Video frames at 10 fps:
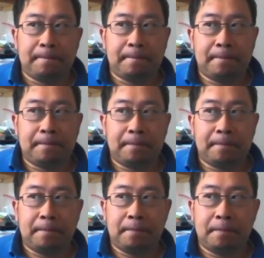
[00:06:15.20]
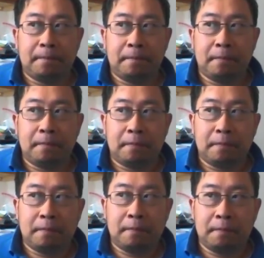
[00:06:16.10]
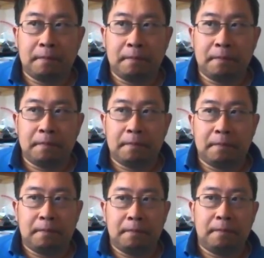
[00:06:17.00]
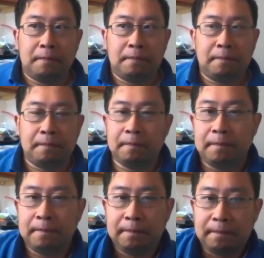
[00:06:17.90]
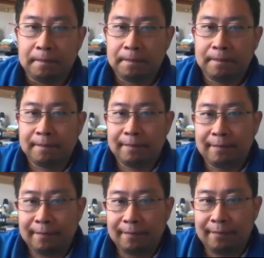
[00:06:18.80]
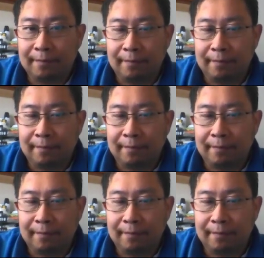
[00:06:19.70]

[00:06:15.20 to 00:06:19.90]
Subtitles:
This person isn't speaking.